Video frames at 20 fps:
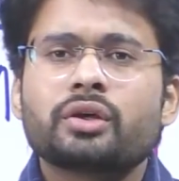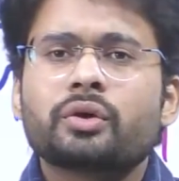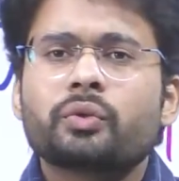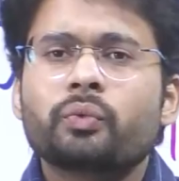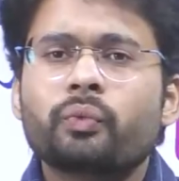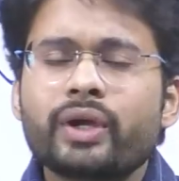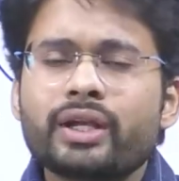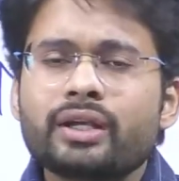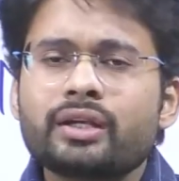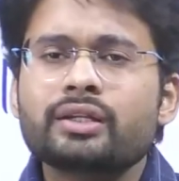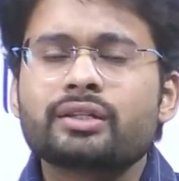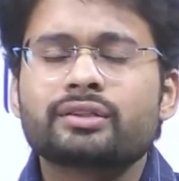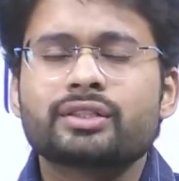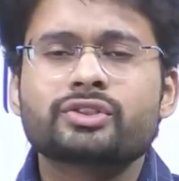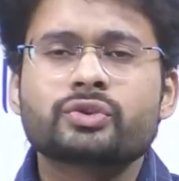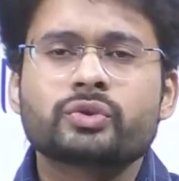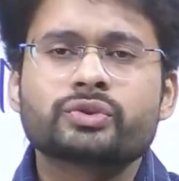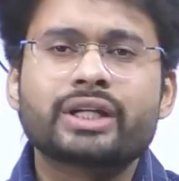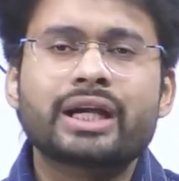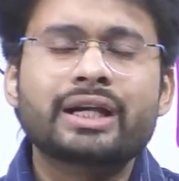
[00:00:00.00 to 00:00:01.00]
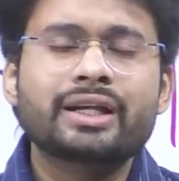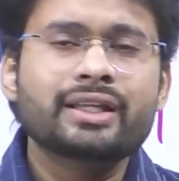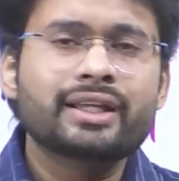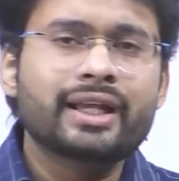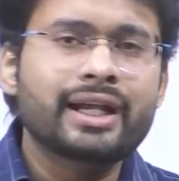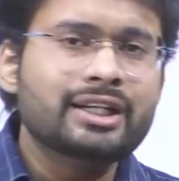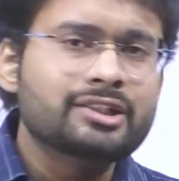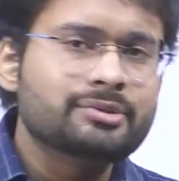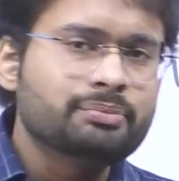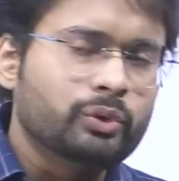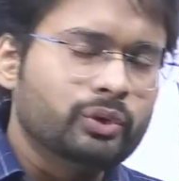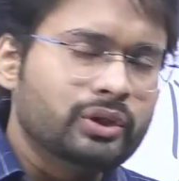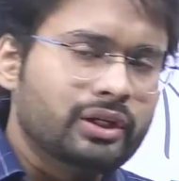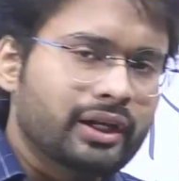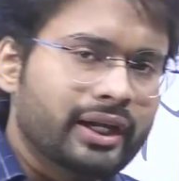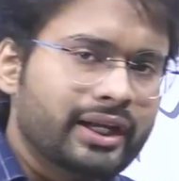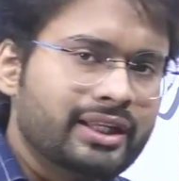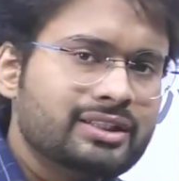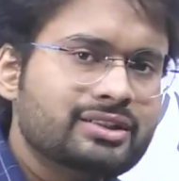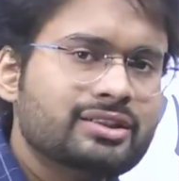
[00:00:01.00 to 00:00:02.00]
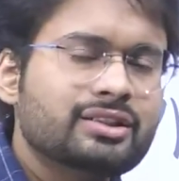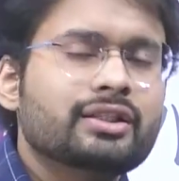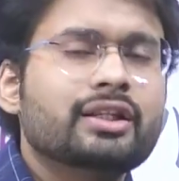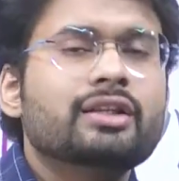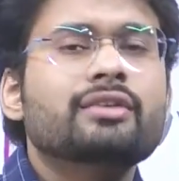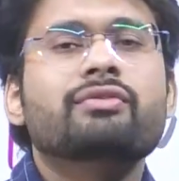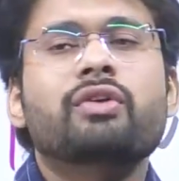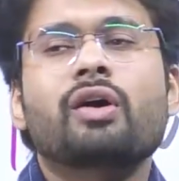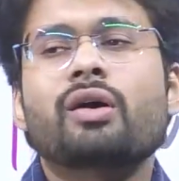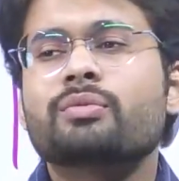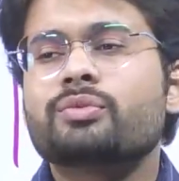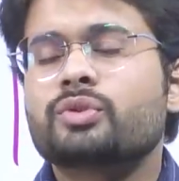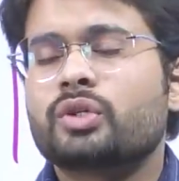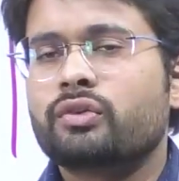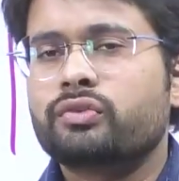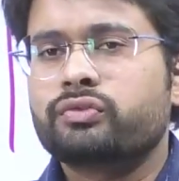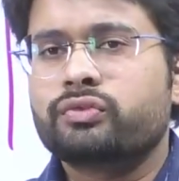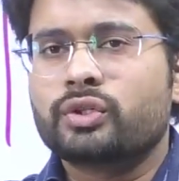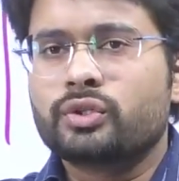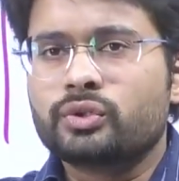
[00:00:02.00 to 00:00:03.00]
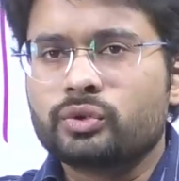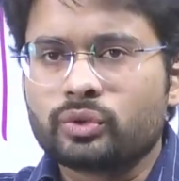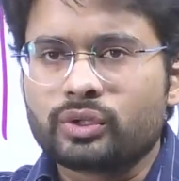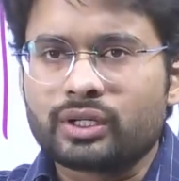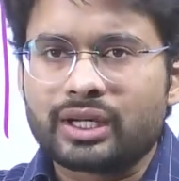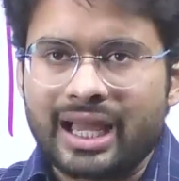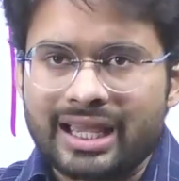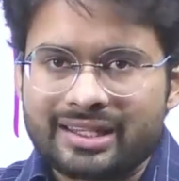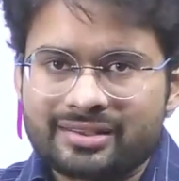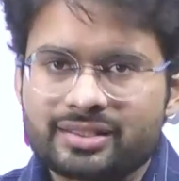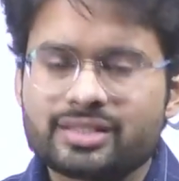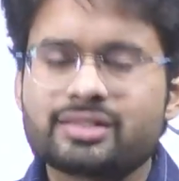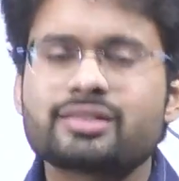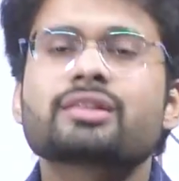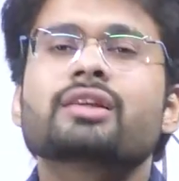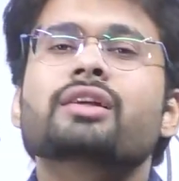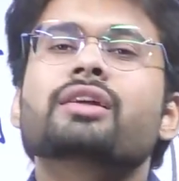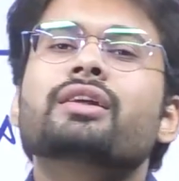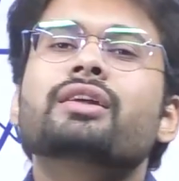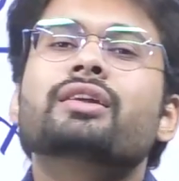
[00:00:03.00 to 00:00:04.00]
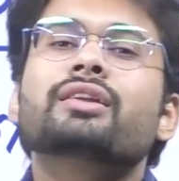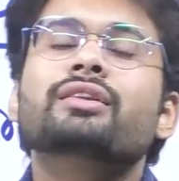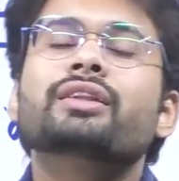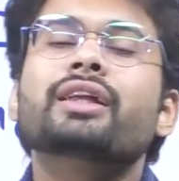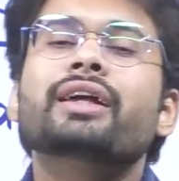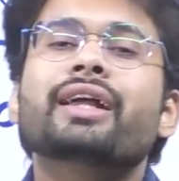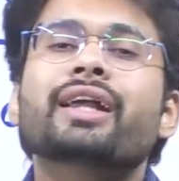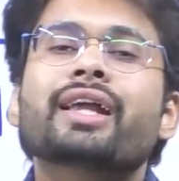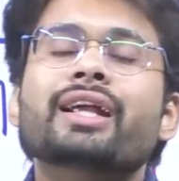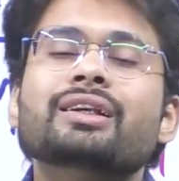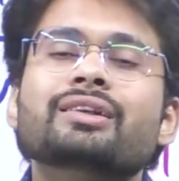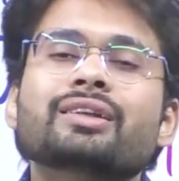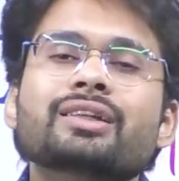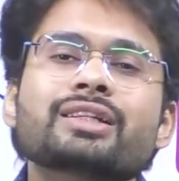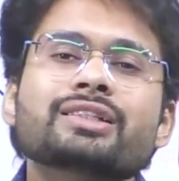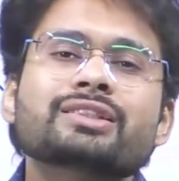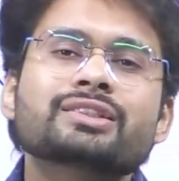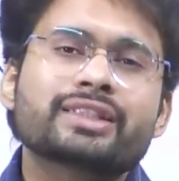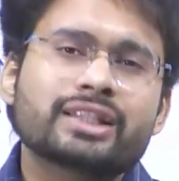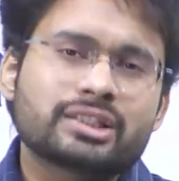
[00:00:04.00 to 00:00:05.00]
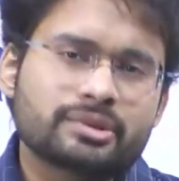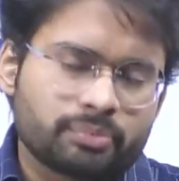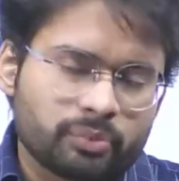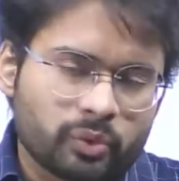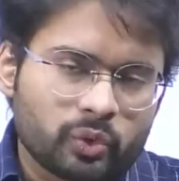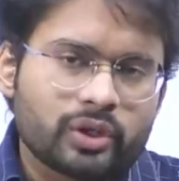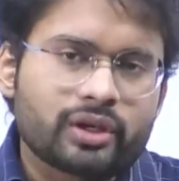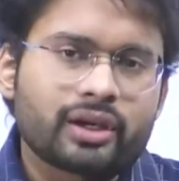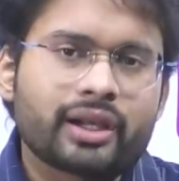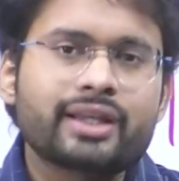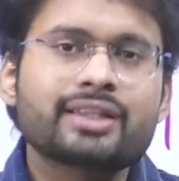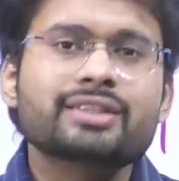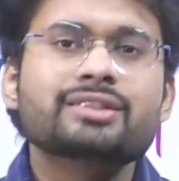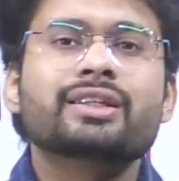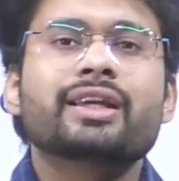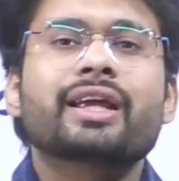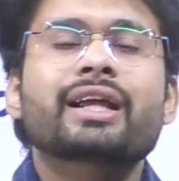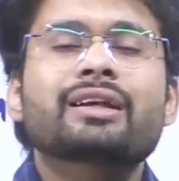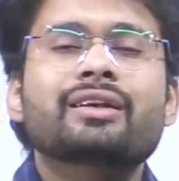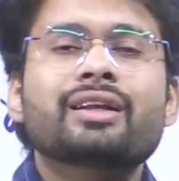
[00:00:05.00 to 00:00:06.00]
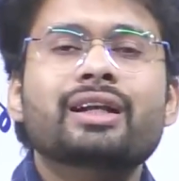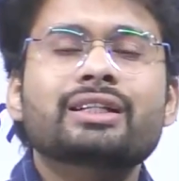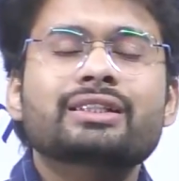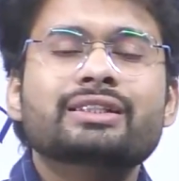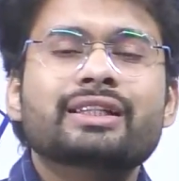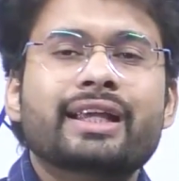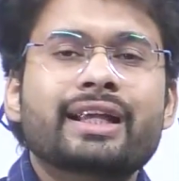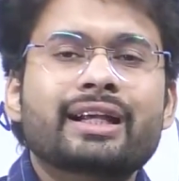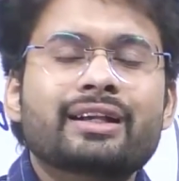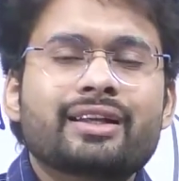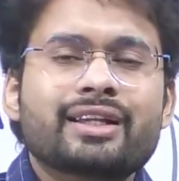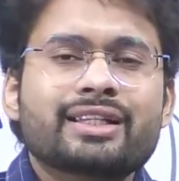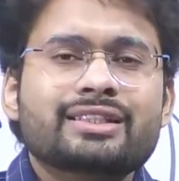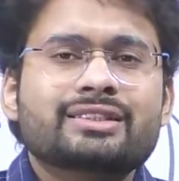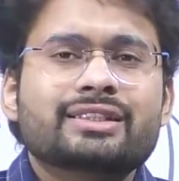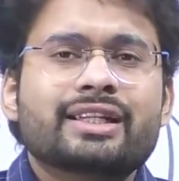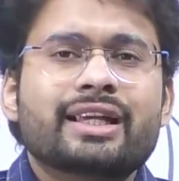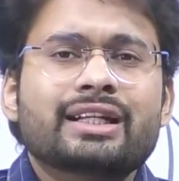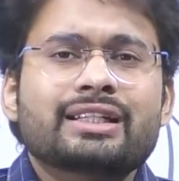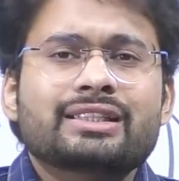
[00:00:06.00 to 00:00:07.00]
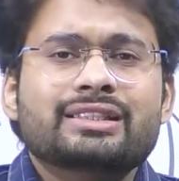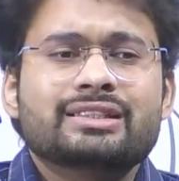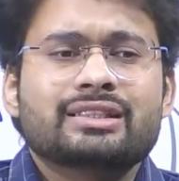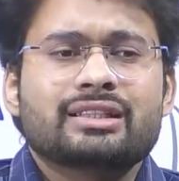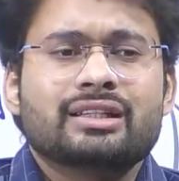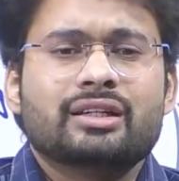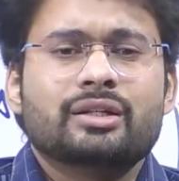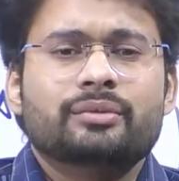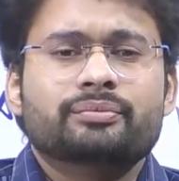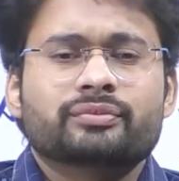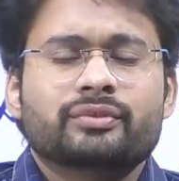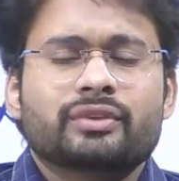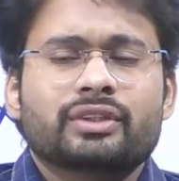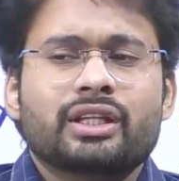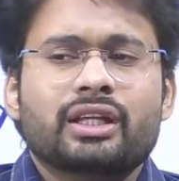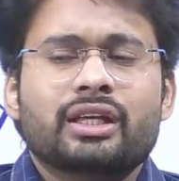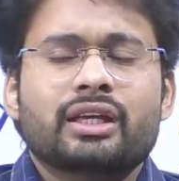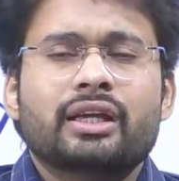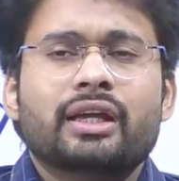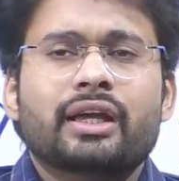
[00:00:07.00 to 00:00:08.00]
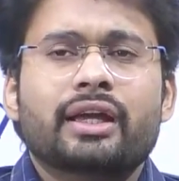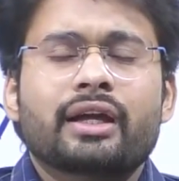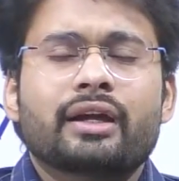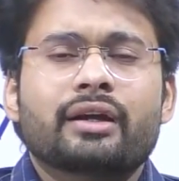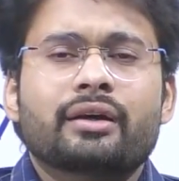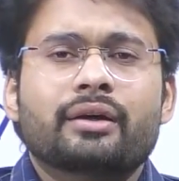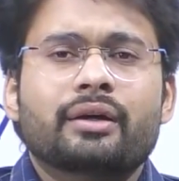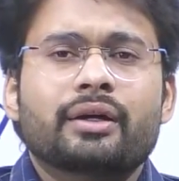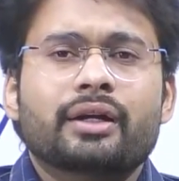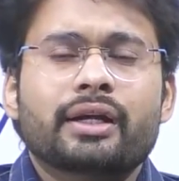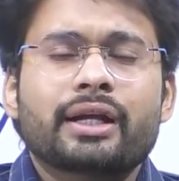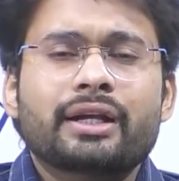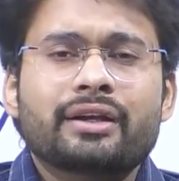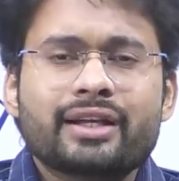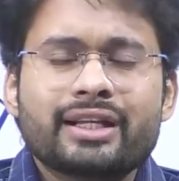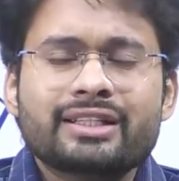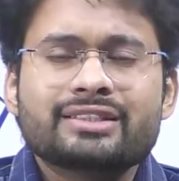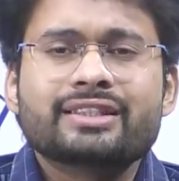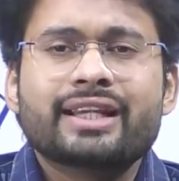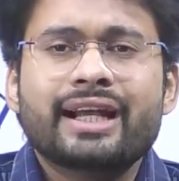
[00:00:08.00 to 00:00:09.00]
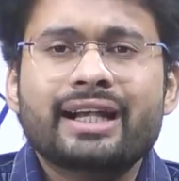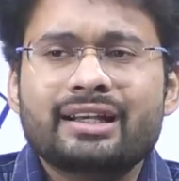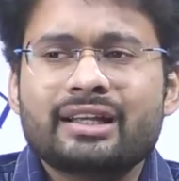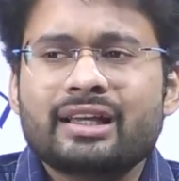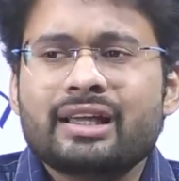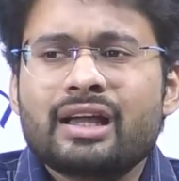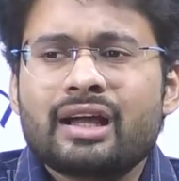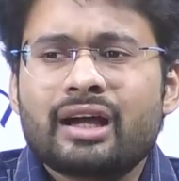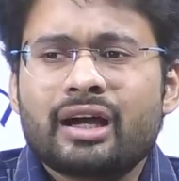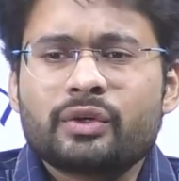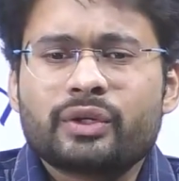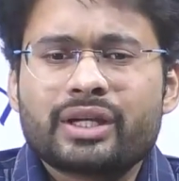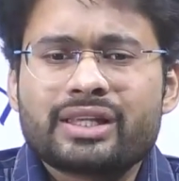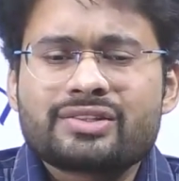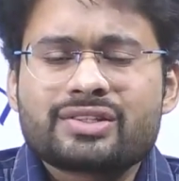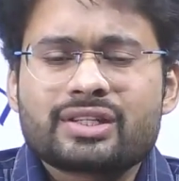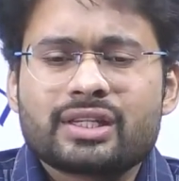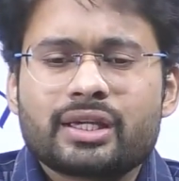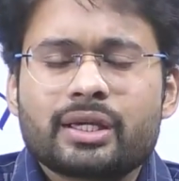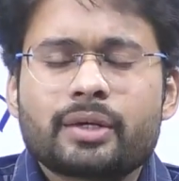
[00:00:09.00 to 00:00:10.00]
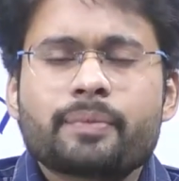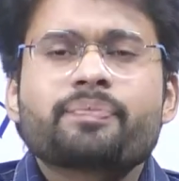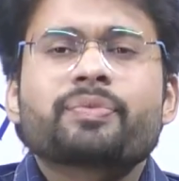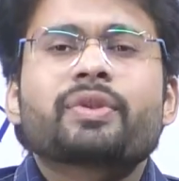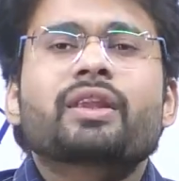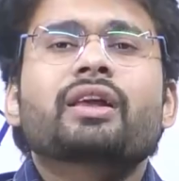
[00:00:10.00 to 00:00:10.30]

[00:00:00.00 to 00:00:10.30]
When the society gets polarized in forms of two classes, the interest gets polarized. Interest gets you can say